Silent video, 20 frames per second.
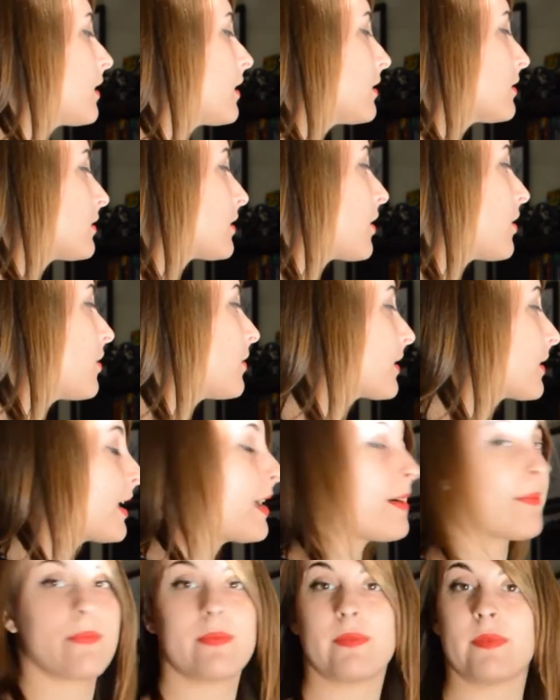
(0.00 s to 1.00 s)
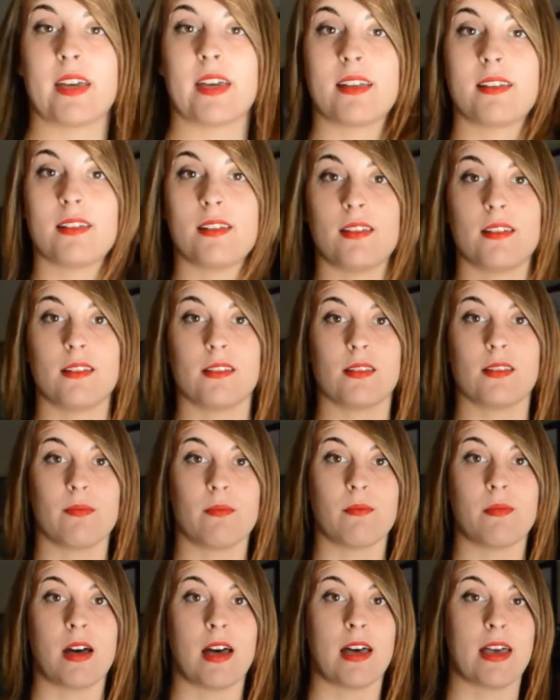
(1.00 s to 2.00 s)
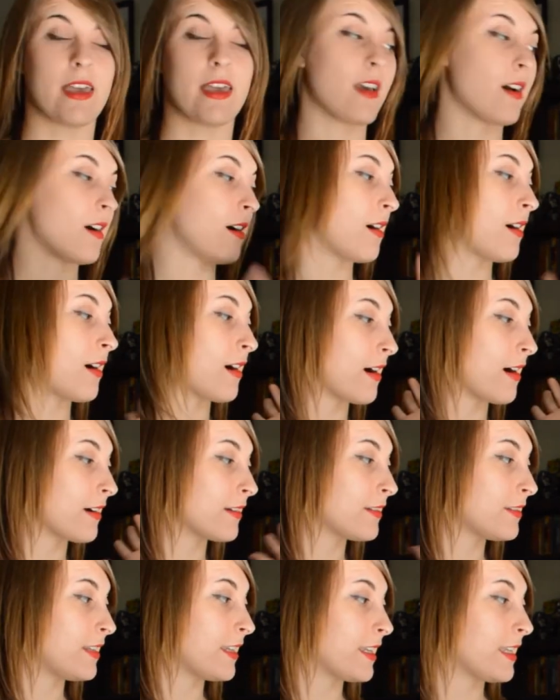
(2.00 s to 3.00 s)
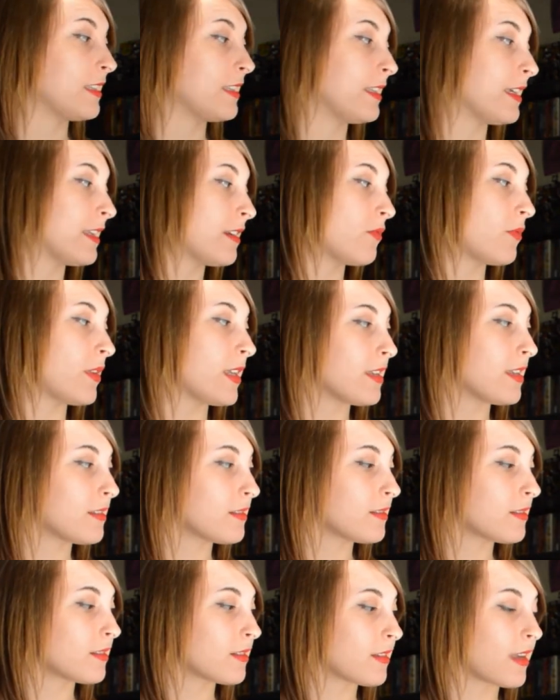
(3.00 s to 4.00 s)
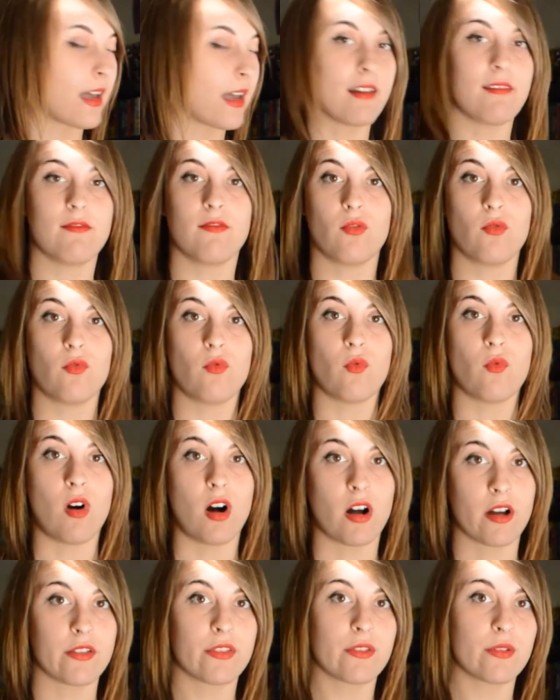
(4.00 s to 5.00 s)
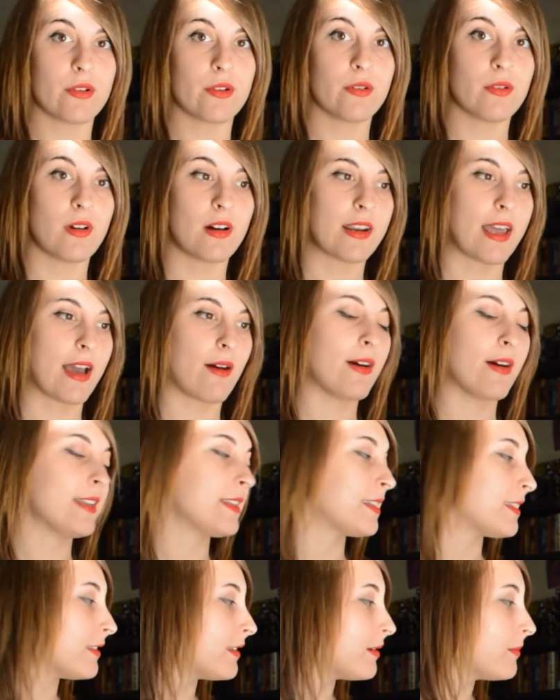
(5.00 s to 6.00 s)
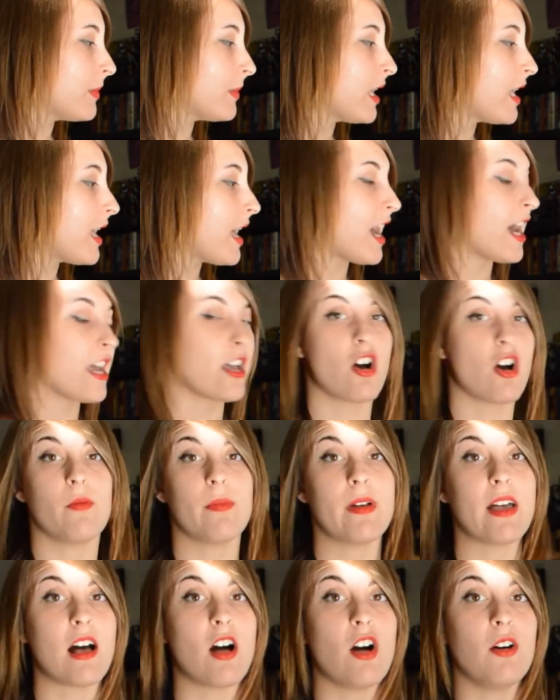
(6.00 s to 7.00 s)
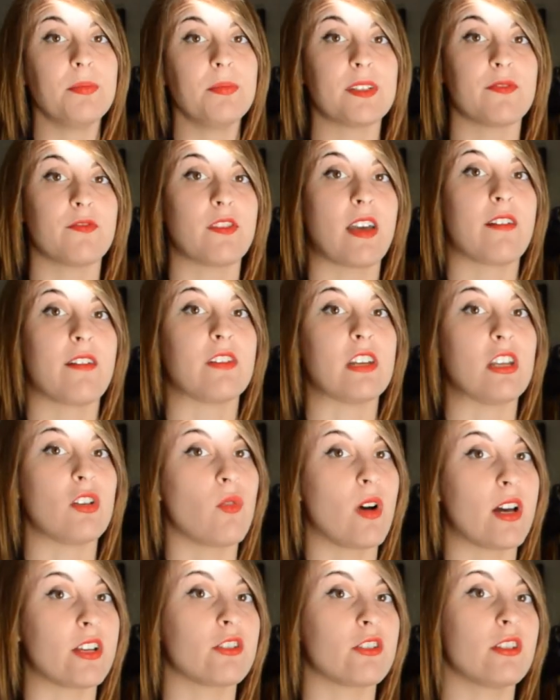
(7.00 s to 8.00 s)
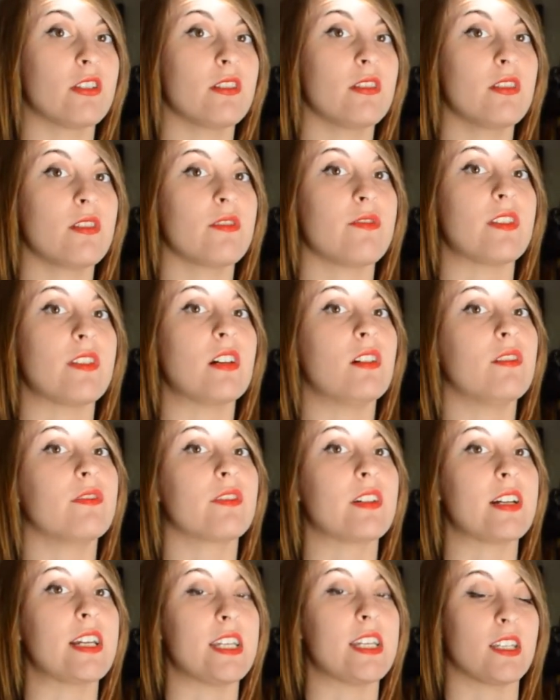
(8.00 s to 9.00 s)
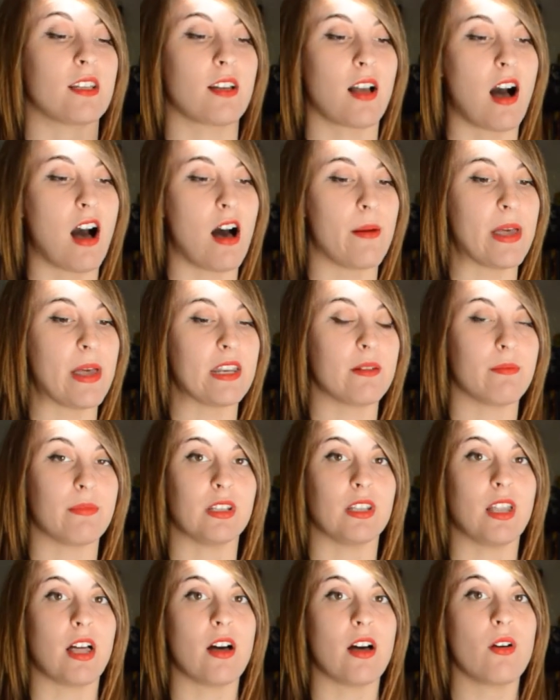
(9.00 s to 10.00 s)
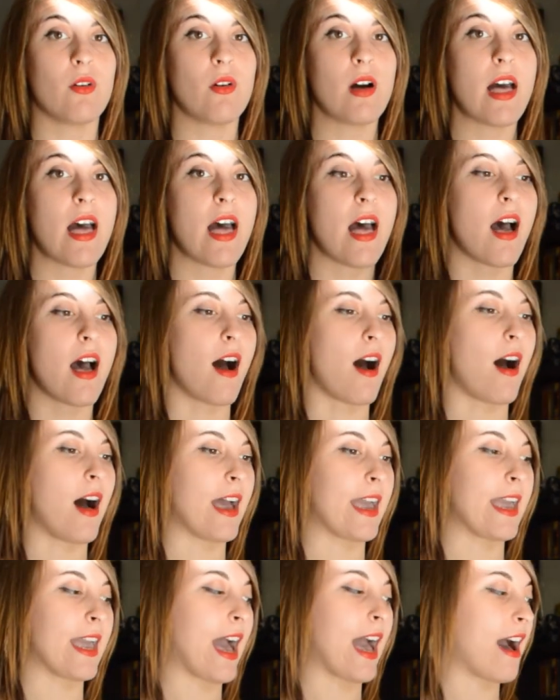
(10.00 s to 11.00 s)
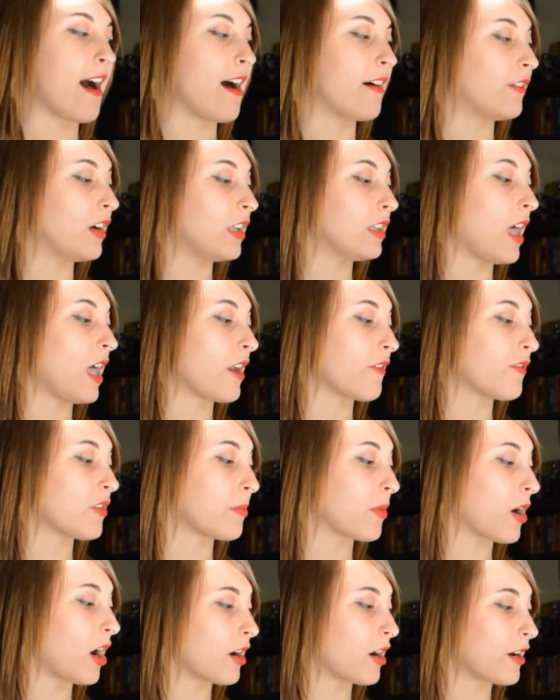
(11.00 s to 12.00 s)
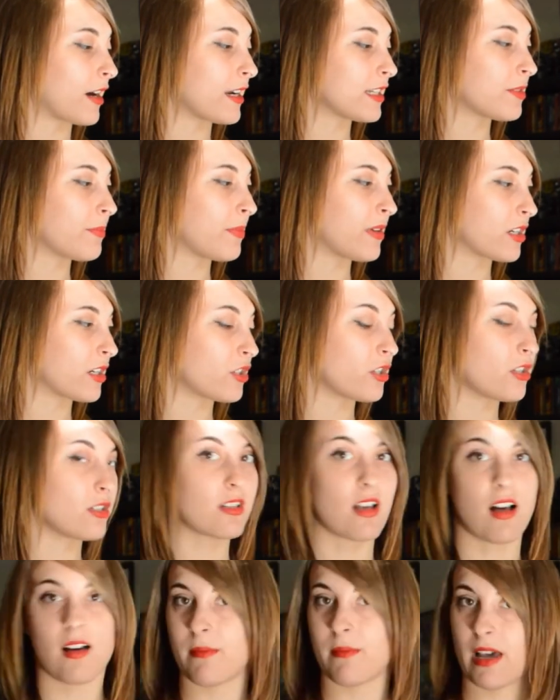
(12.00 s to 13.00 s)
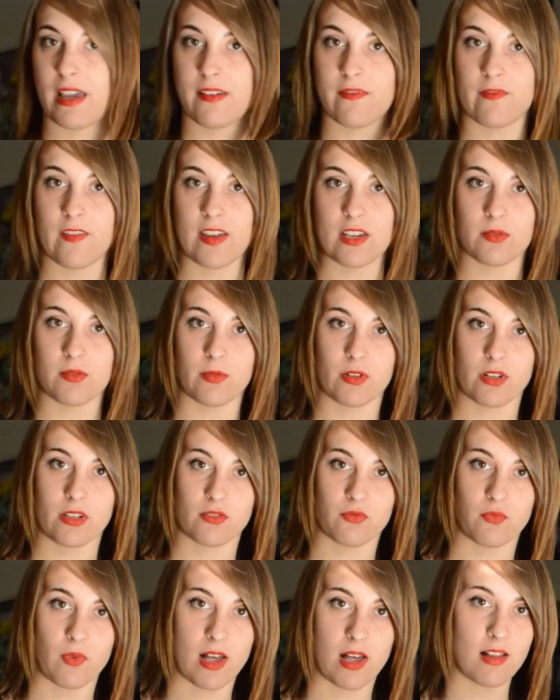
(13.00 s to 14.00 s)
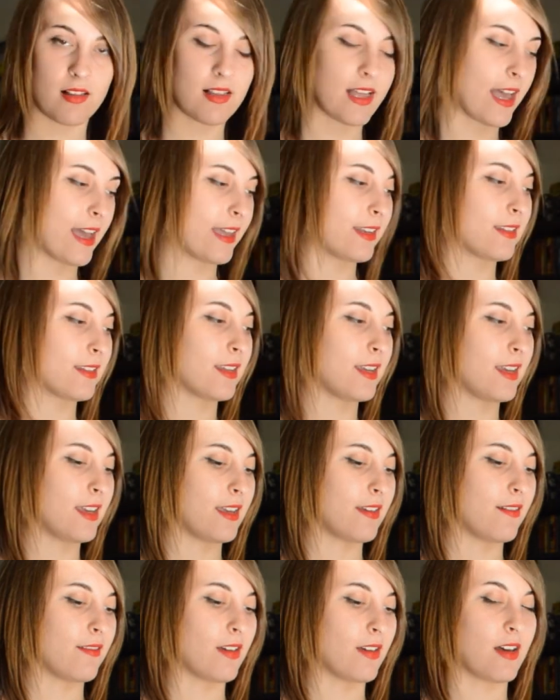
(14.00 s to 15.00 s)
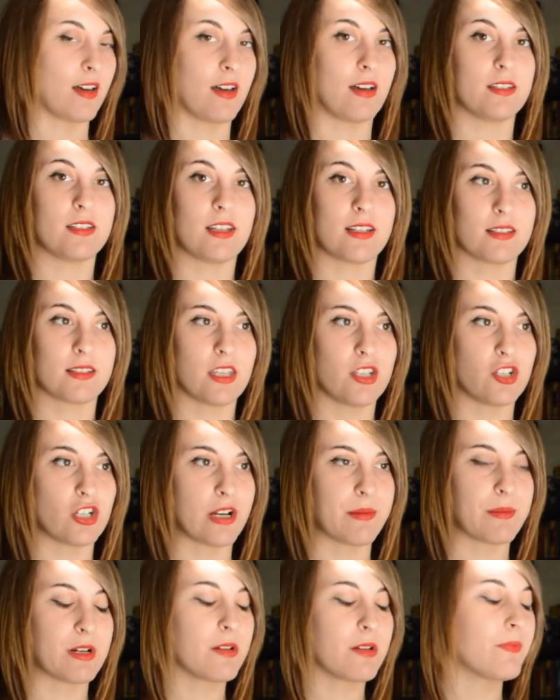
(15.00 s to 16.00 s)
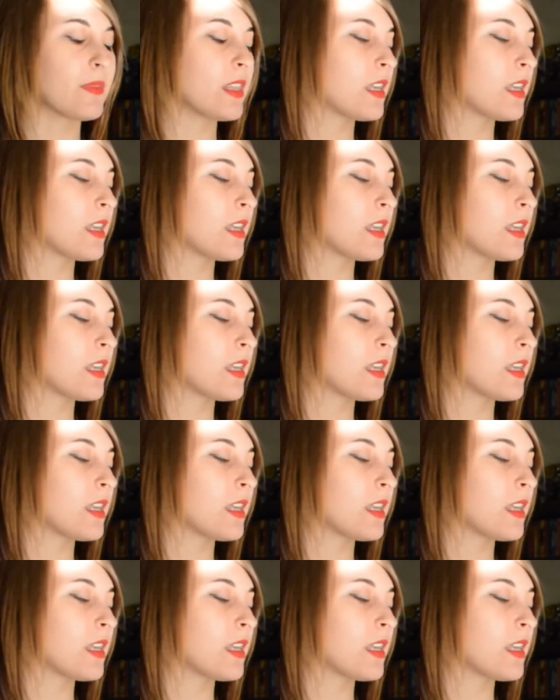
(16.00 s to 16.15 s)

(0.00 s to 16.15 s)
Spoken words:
So yeah, that is my articulated wings kind of walkthrough on how I did them. I hope it helped. If you have any questions, feel free to comment below. I have a lot of the progress pictures on my Facebook as well at Dusky Dreamer.